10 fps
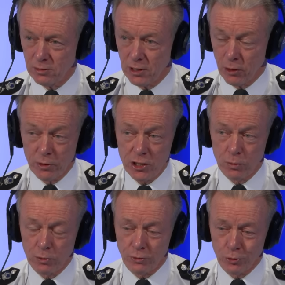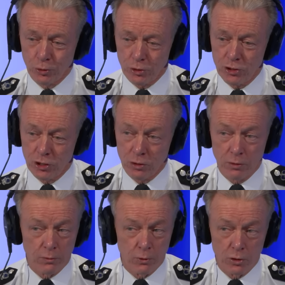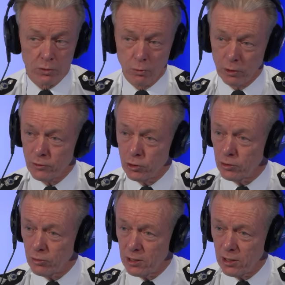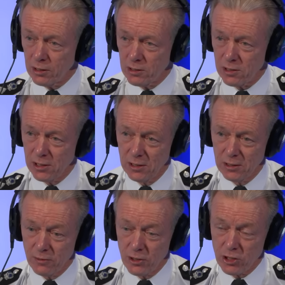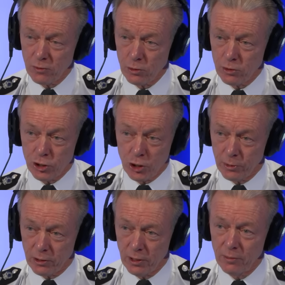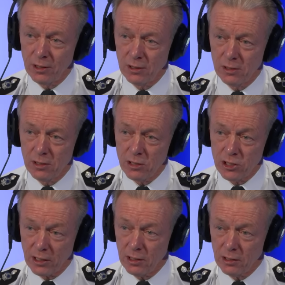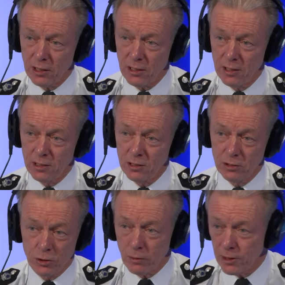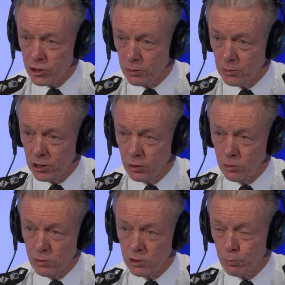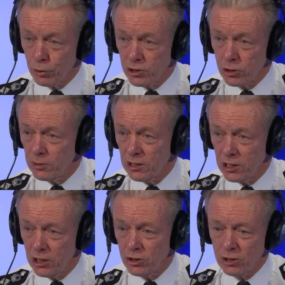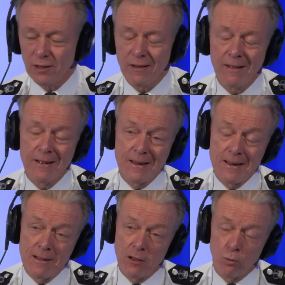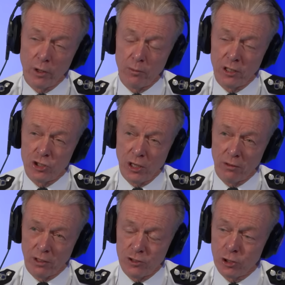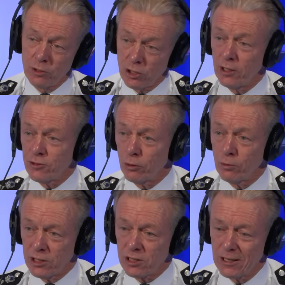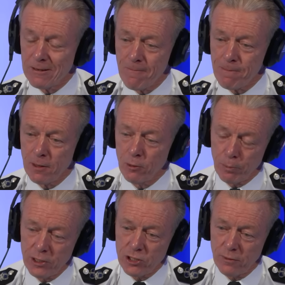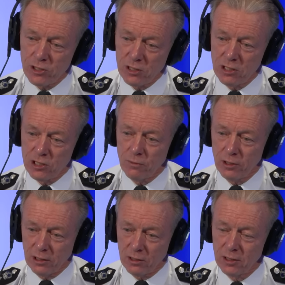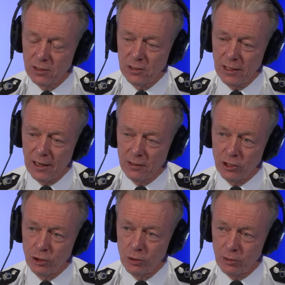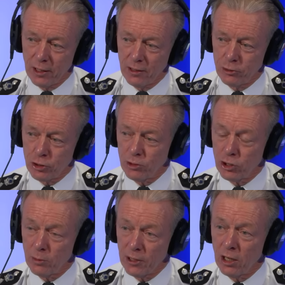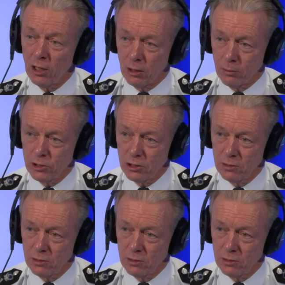and reasonable force to do one of two or three things. First of all, to stop a crime. Secondly, to arrest somebody who's putting somebody in danger. What it means generally is somebody's life's at risk police officers intervene and they know that somebody's got to be armed